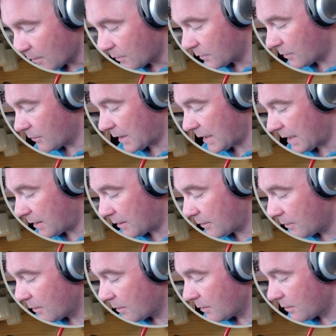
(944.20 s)
So again,
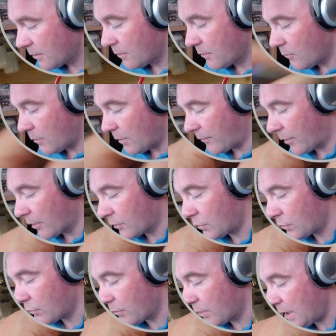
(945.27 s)
we've got
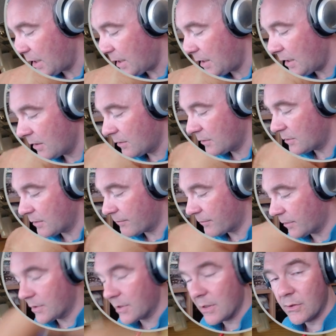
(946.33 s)
3
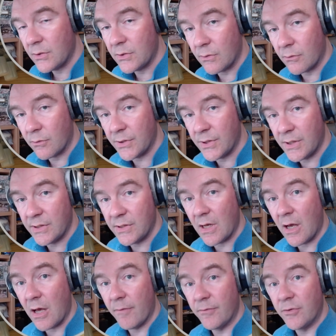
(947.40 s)
different sources
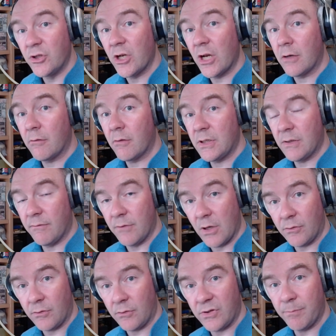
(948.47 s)
of generative
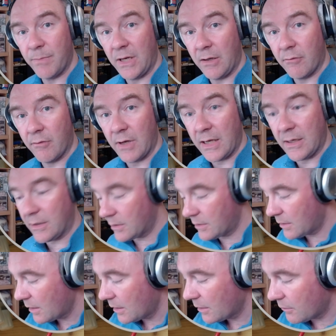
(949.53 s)
notes being created.
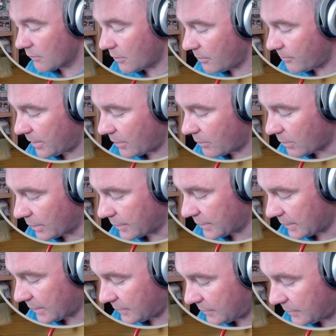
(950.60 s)
They're all being
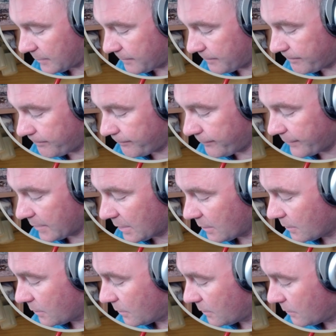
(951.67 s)
quantized.
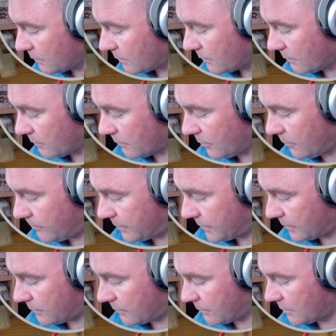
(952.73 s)
Oops.
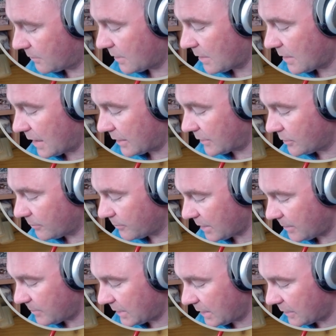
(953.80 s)
And
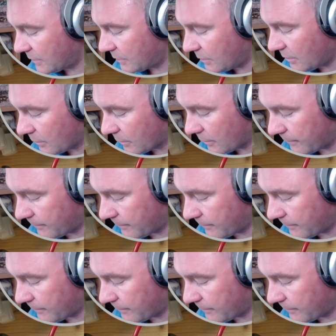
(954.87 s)
sometimes it gets stuck.